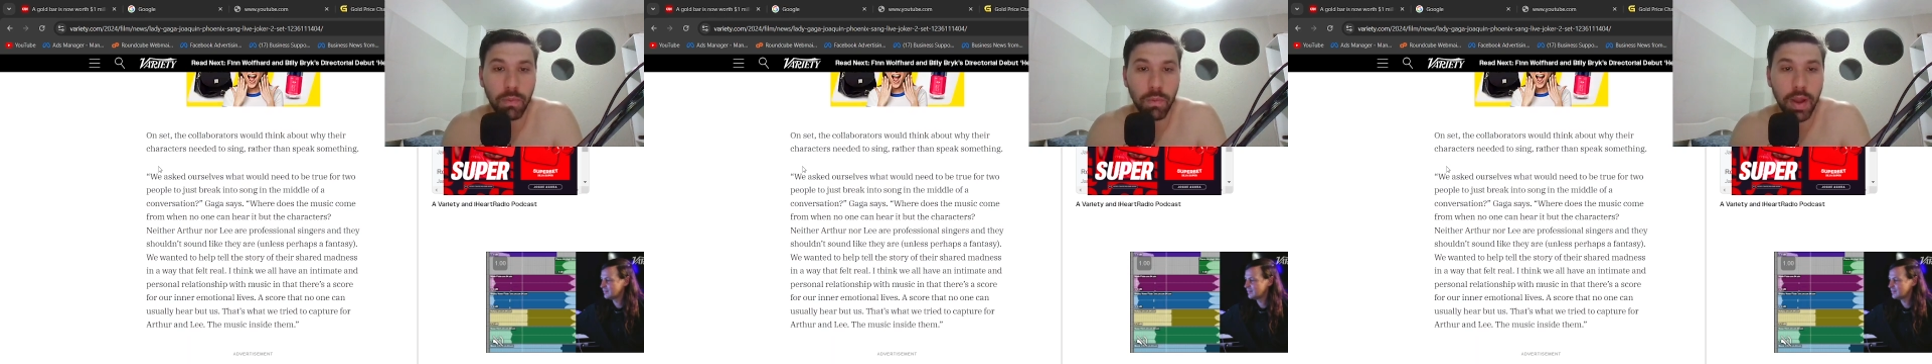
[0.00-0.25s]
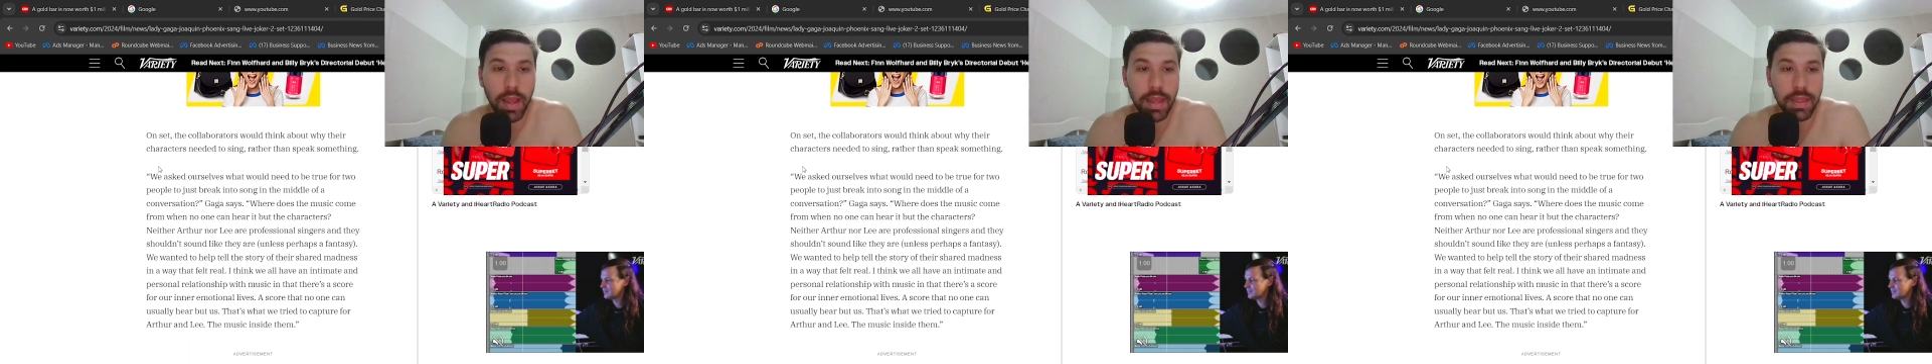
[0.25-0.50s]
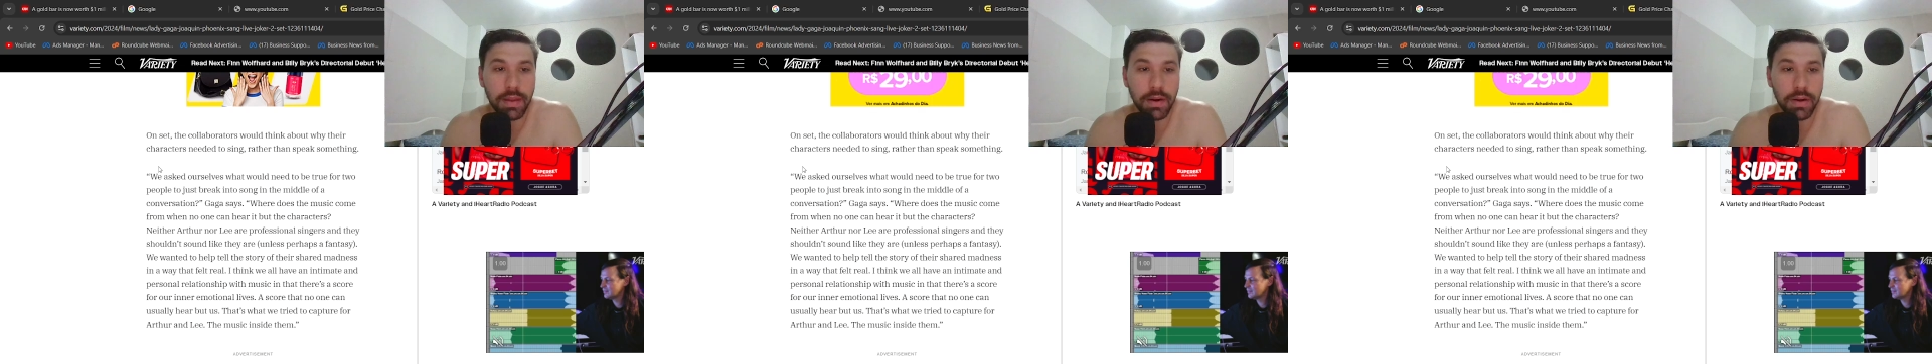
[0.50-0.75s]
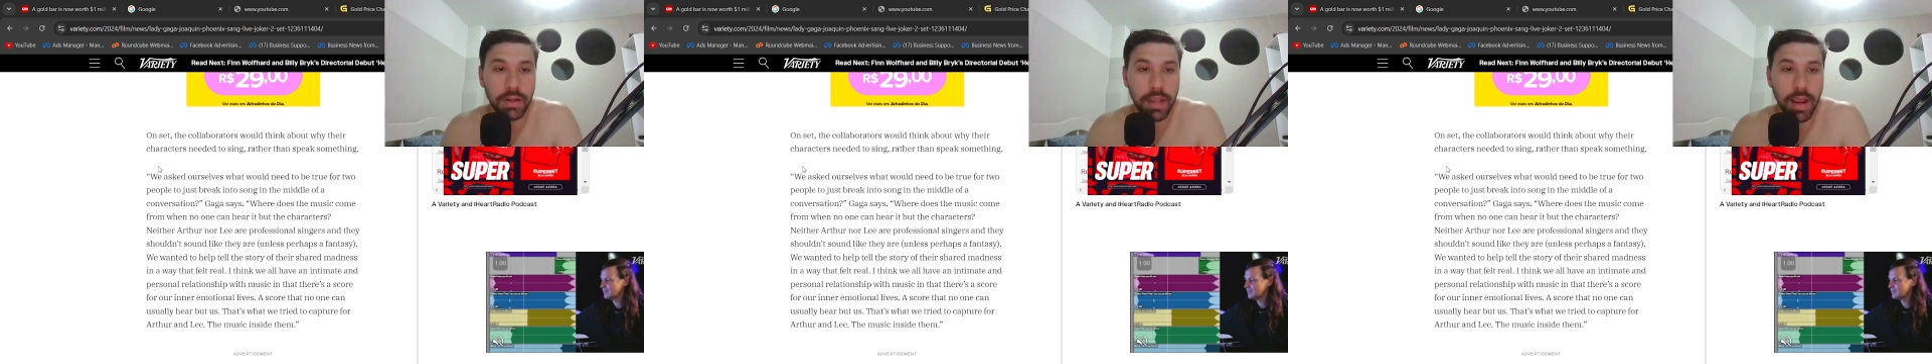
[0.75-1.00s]
why
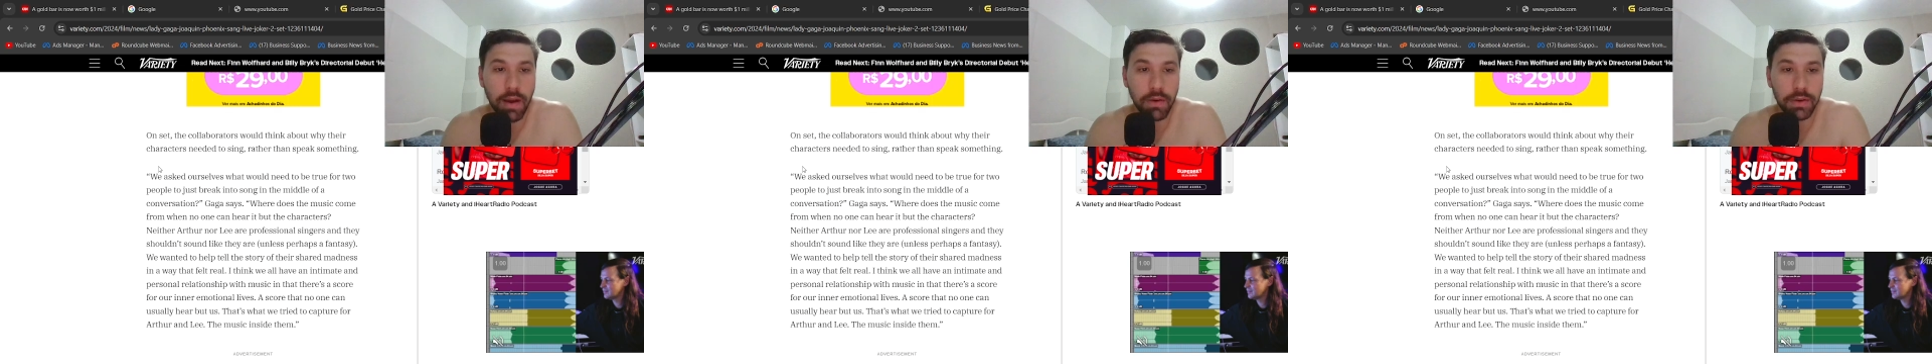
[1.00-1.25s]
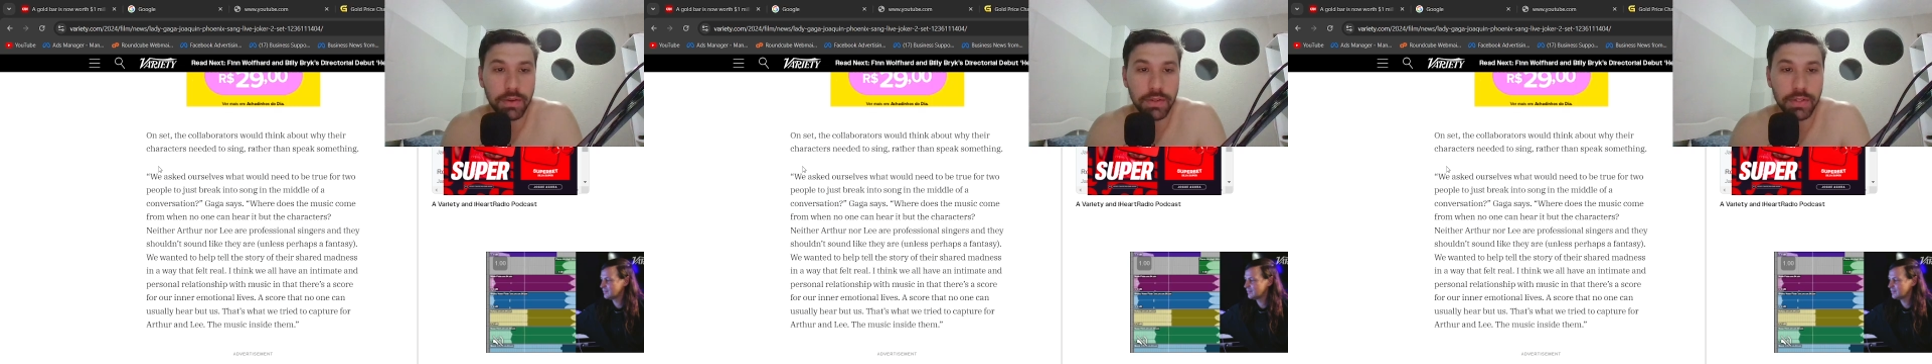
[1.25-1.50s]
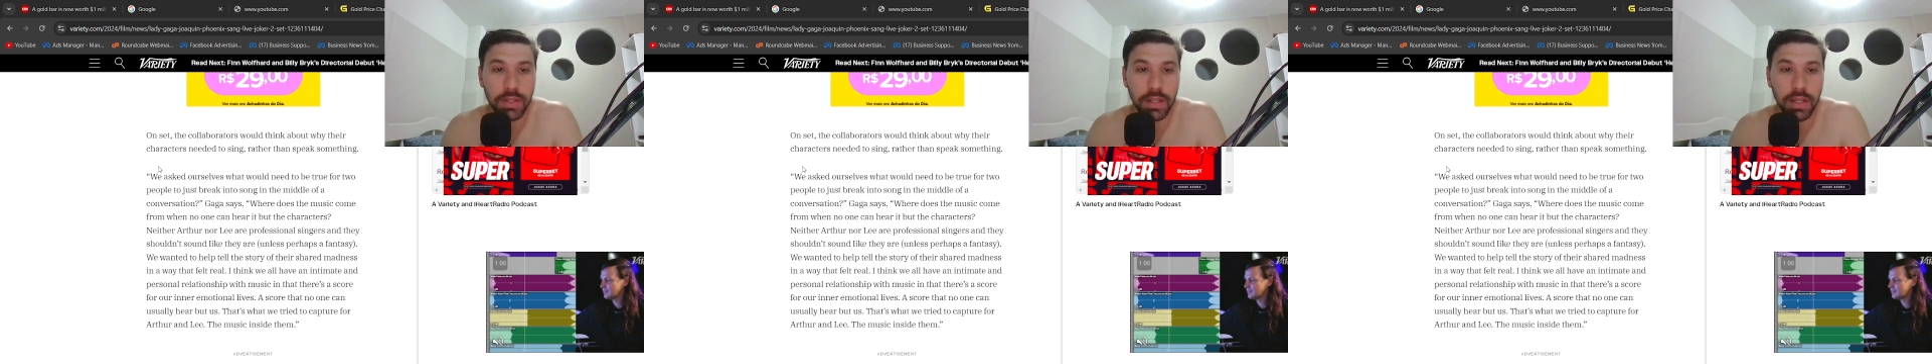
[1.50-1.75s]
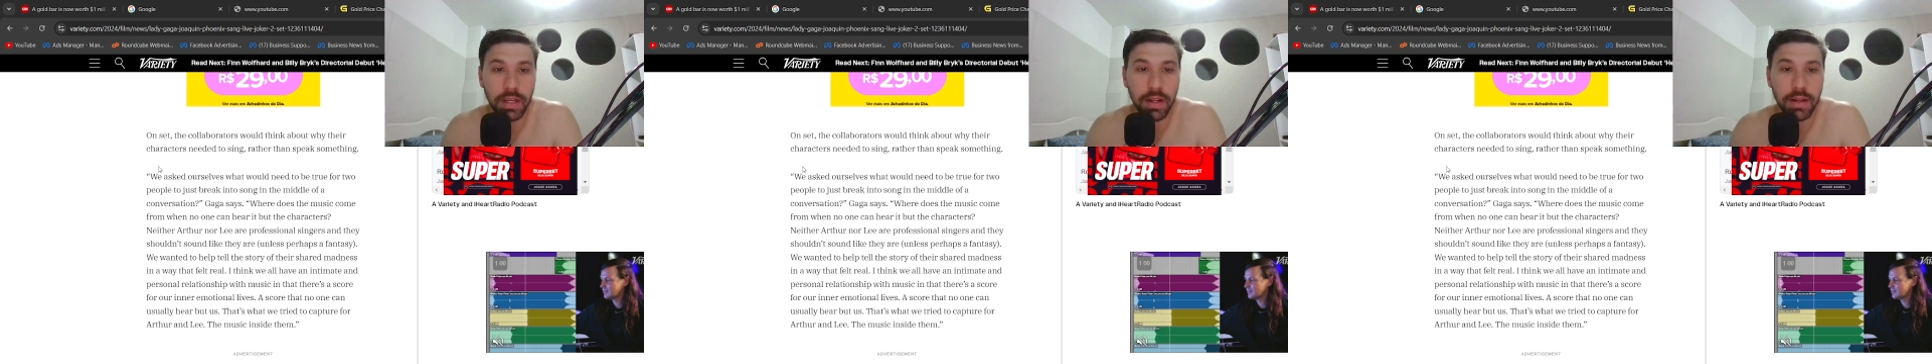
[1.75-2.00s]
their characters
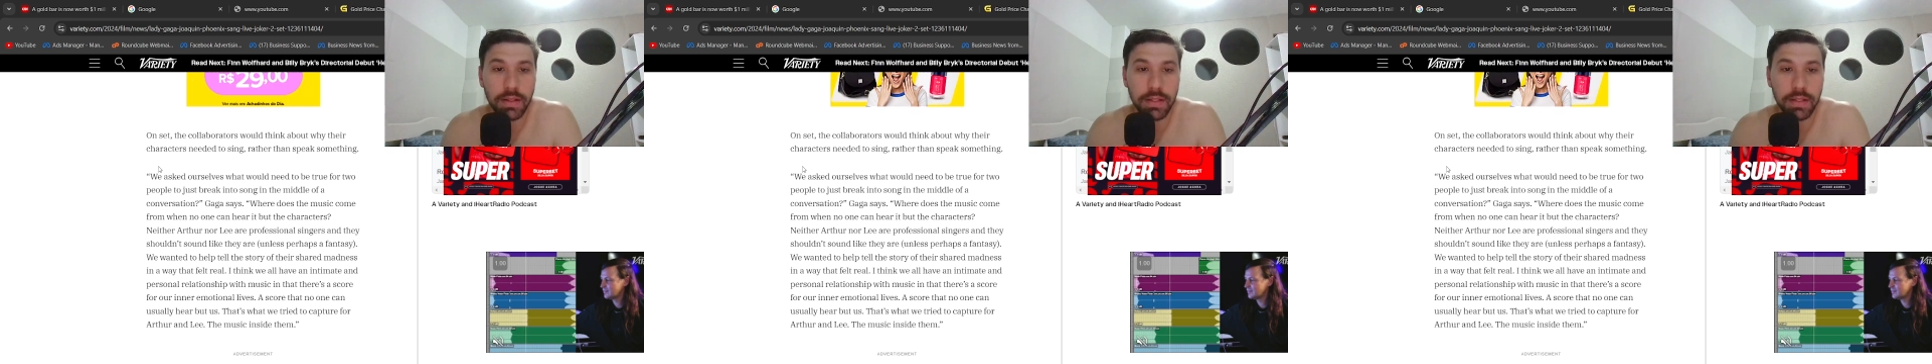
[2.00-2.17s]
needed to